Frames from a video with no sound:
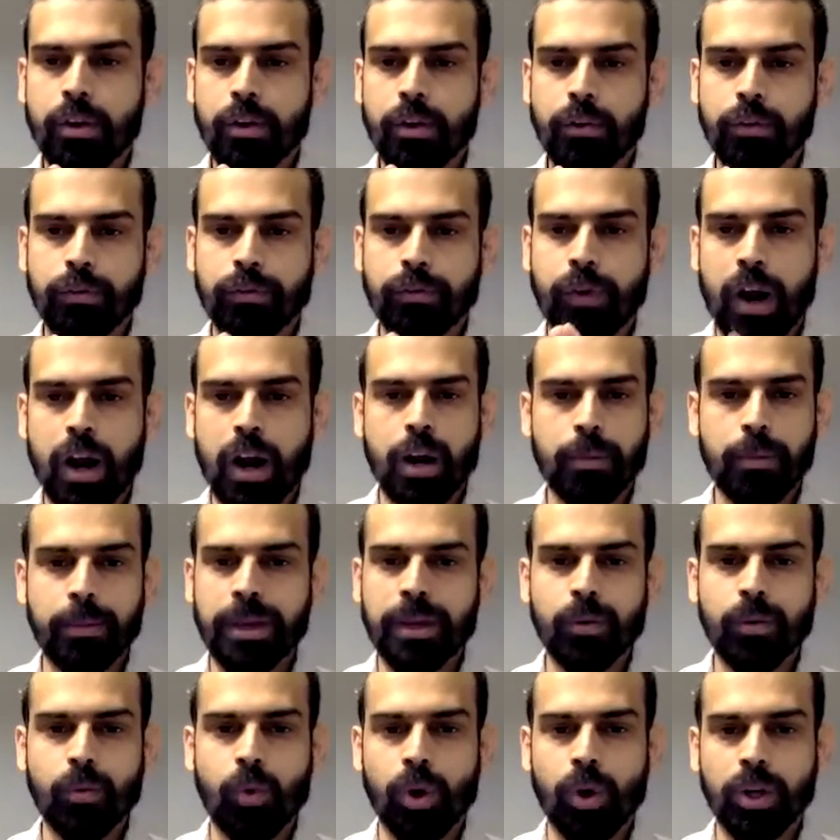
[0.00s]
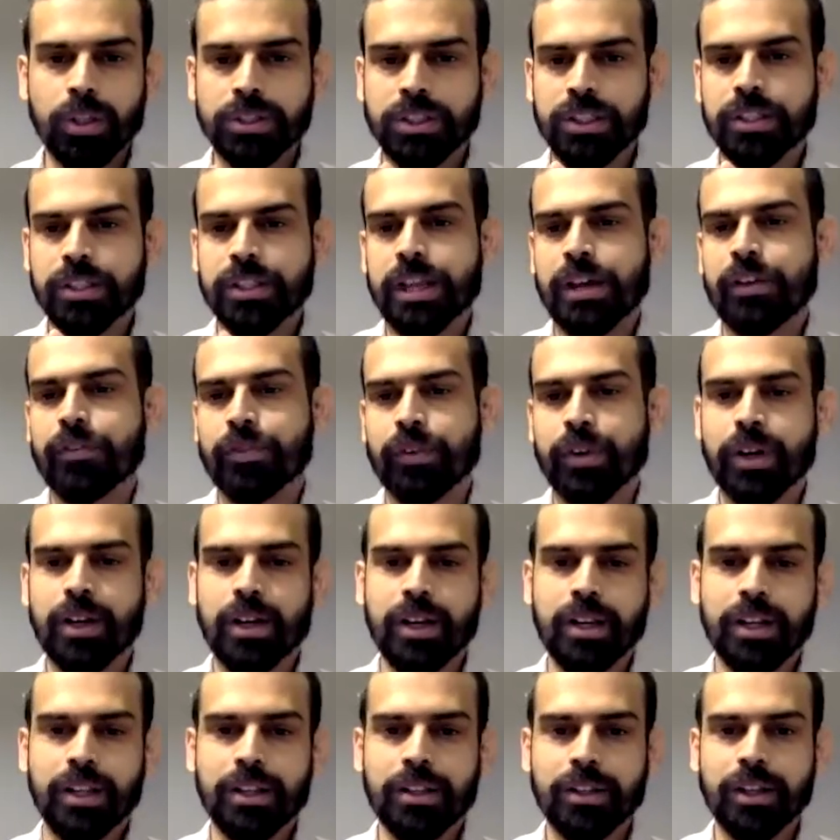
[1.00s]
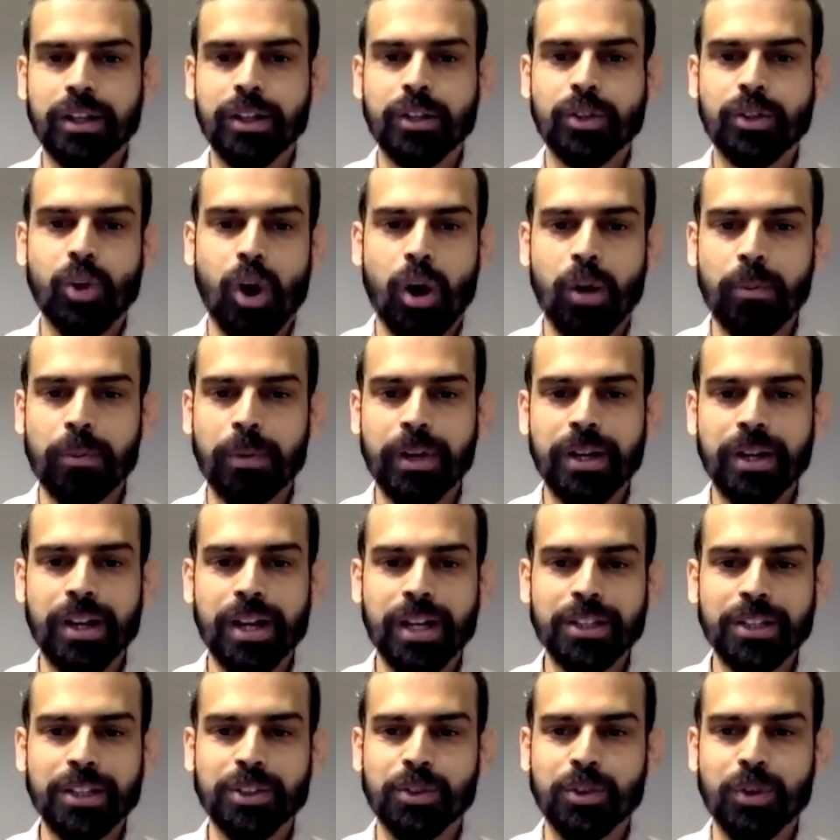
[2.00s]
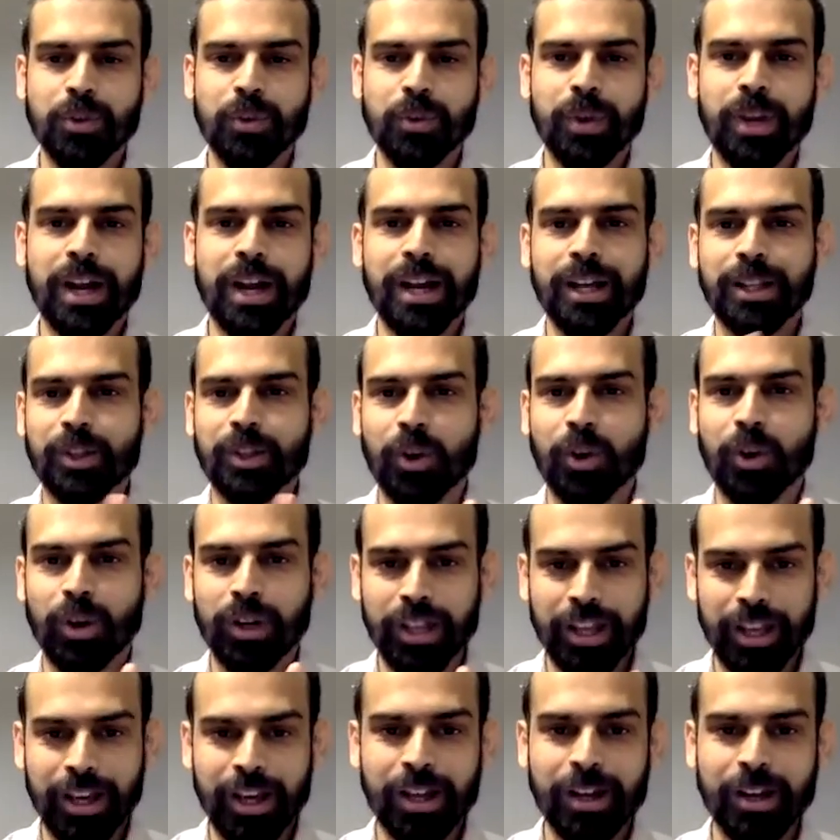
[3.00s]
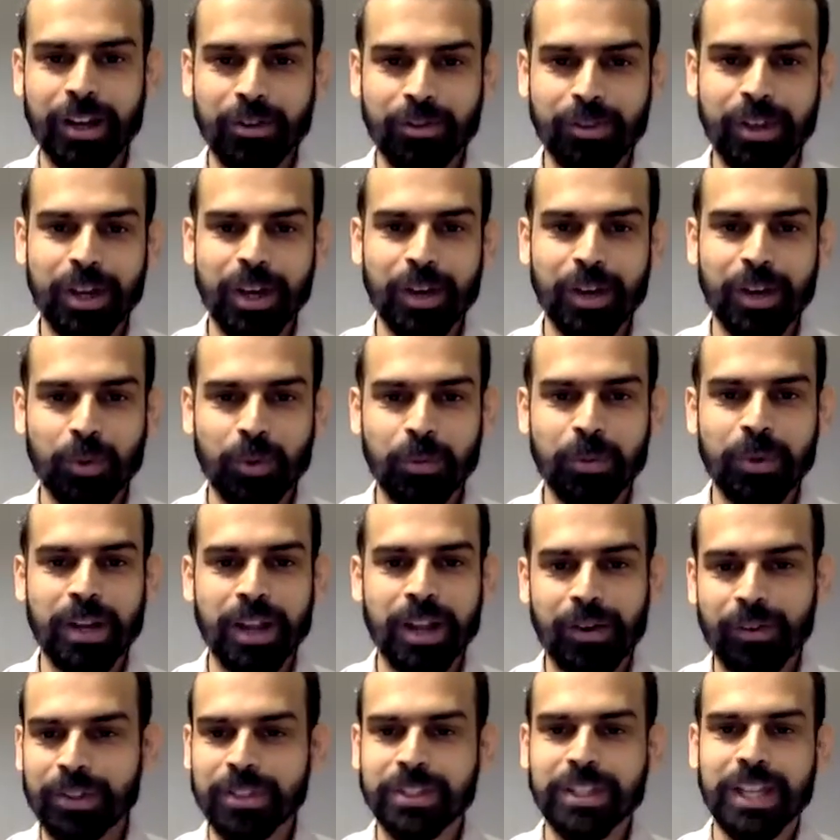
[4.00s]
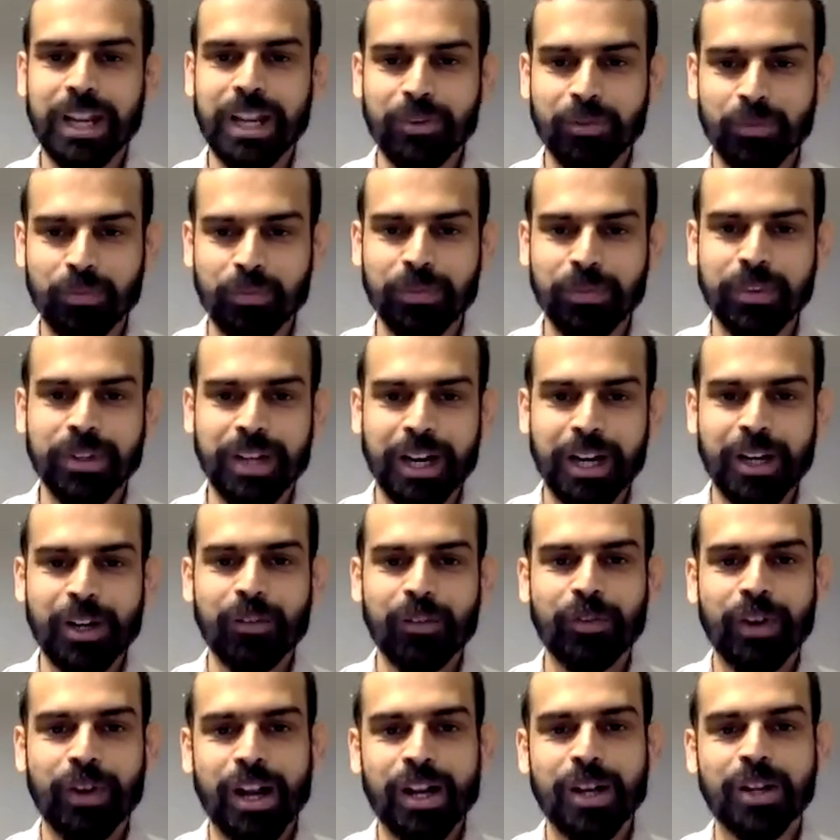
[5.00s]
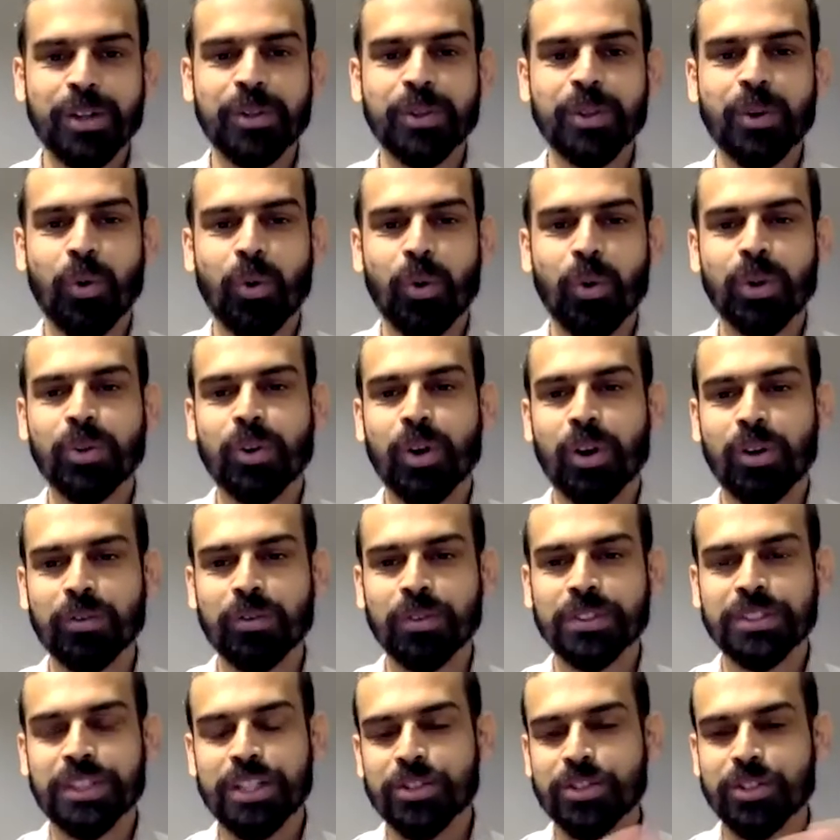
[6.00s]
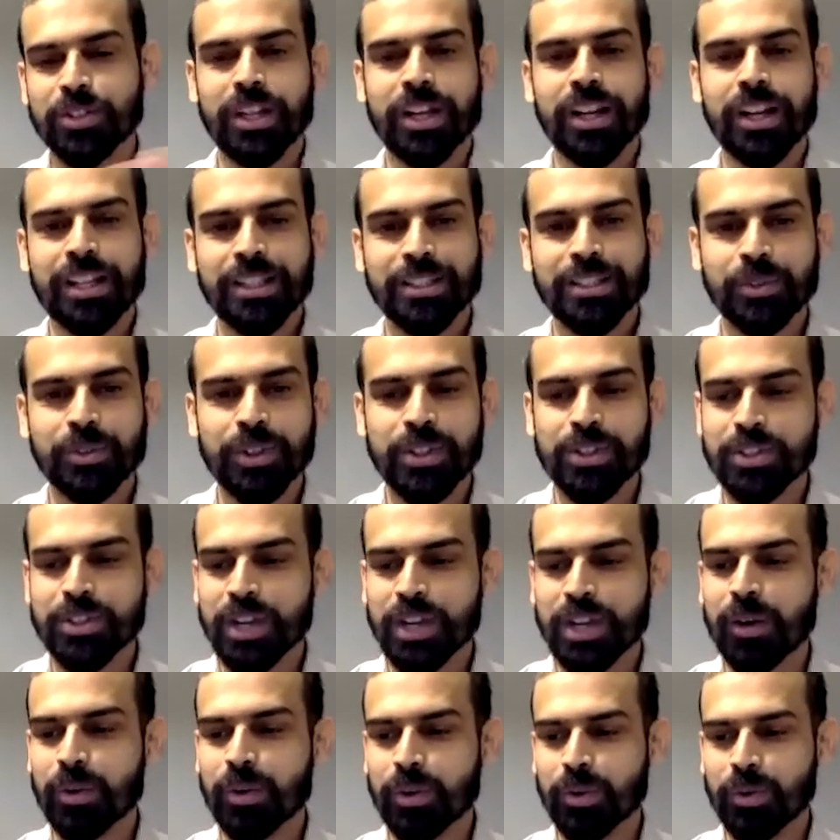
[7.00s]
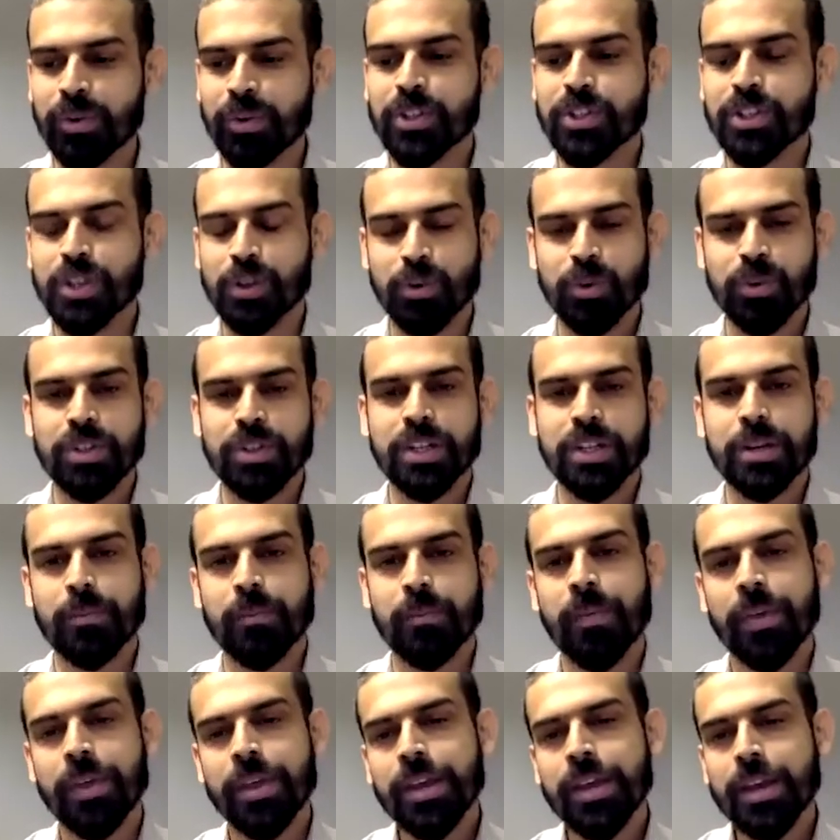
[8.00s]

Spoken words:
farming wasn't definitely the top industry where I thought AR and VR would be. That kind of held to the whole conversation that let's reach out to Tim.